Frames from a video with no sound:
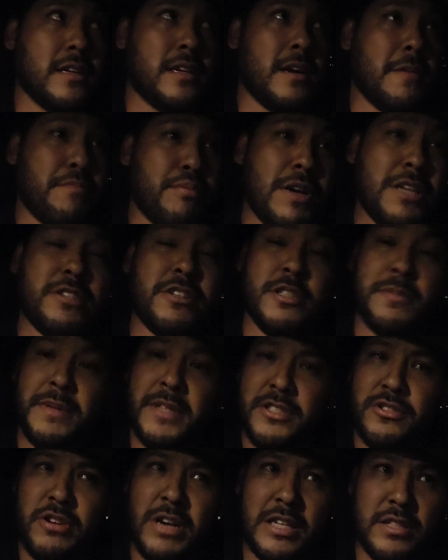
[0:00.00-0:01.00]
Compressor's
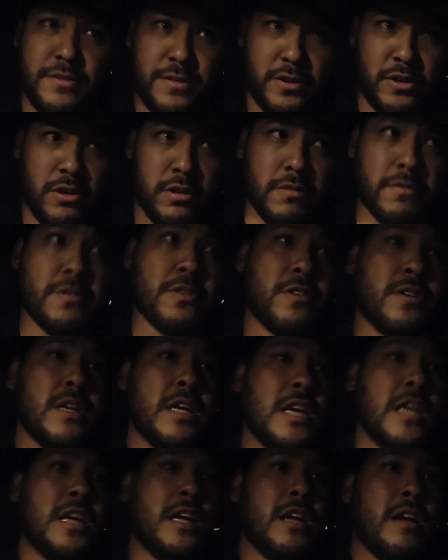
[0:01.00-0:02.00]
been transferred over.
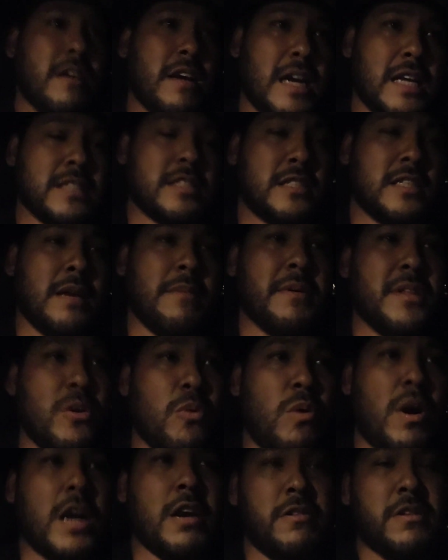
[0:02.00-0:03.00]
We got some of the
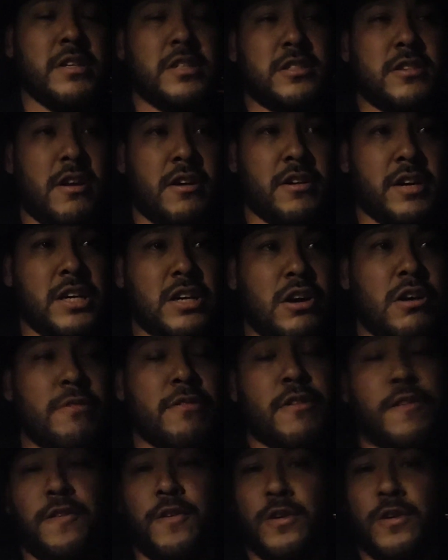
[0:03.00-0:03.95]
wiring started over